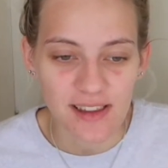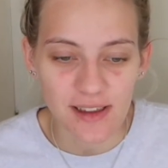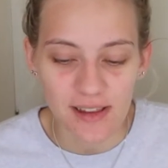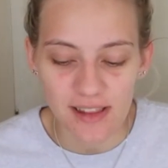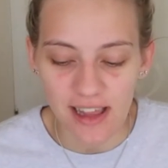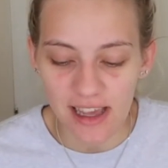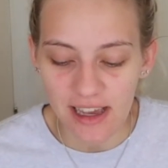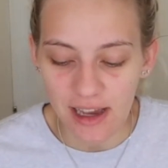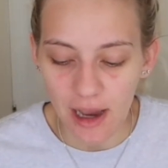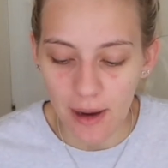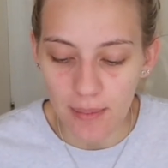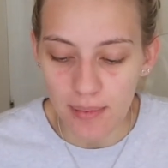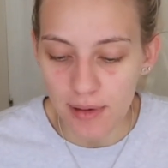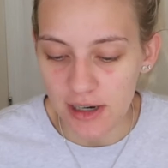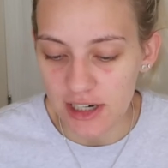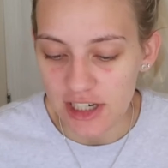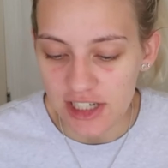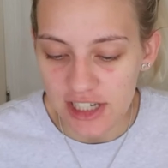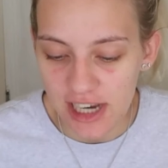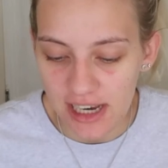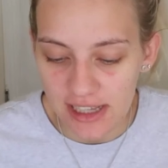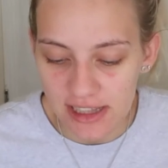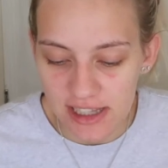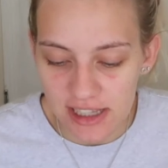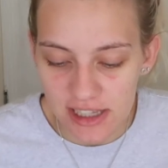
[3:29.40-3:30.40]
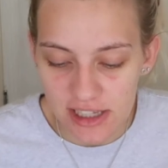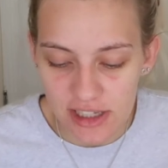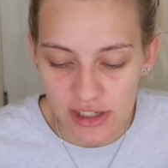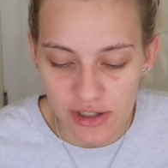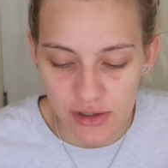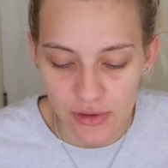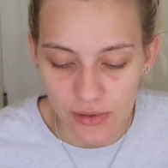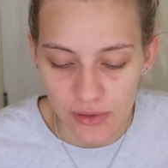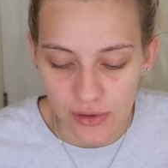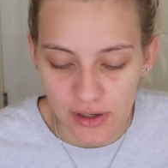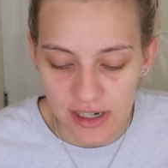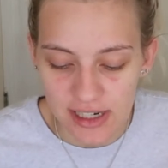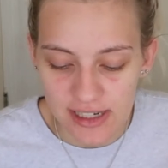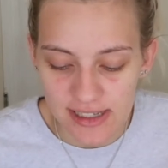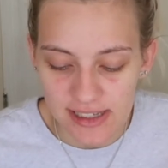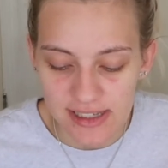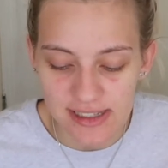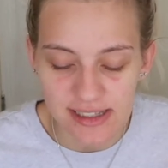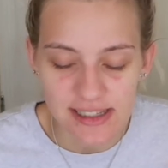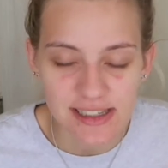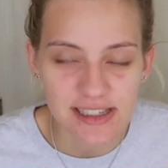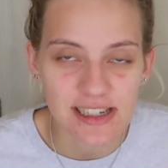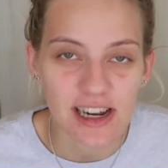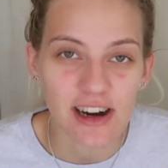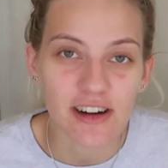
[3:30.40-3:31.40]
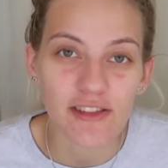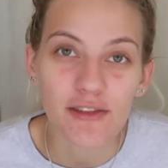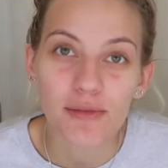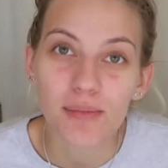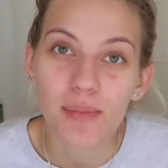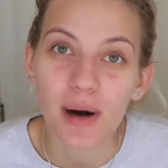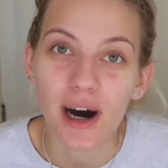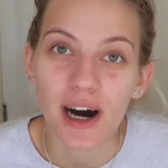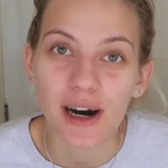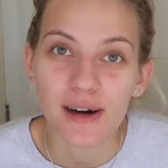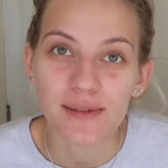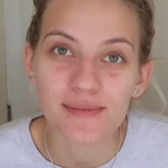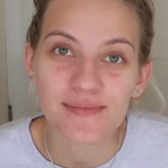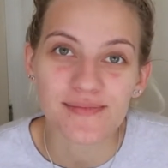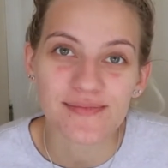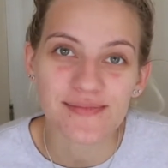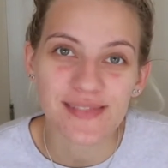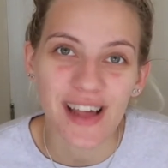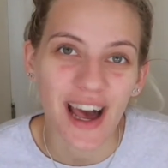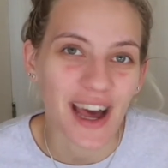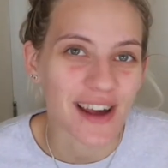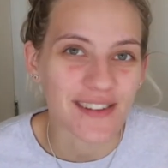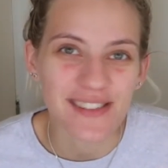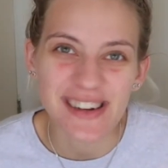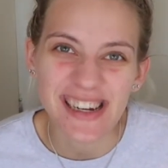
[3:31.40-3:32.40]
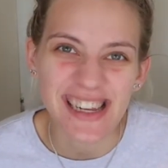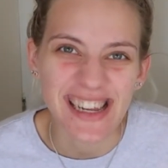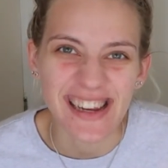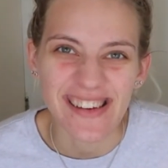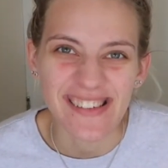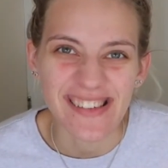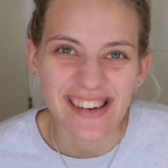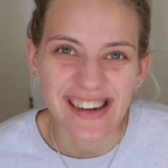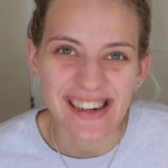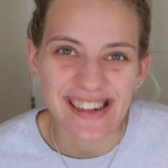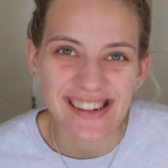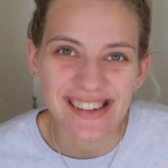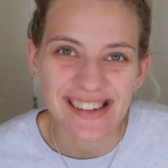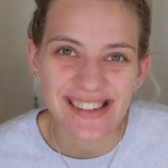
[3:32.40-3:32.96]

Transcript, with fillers: like I appreciate the stories and stuff but I want to hear it